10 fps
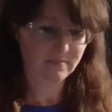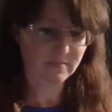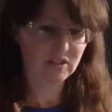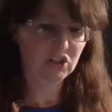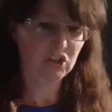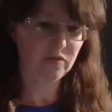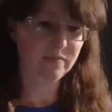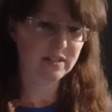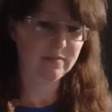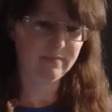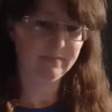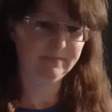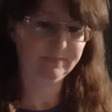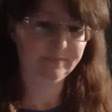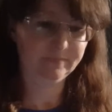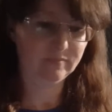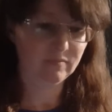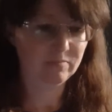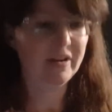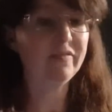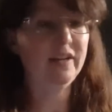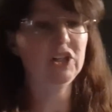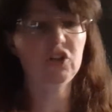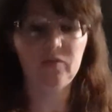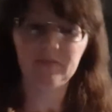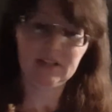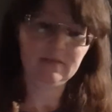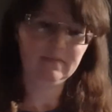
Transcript: the germs, my fake germs.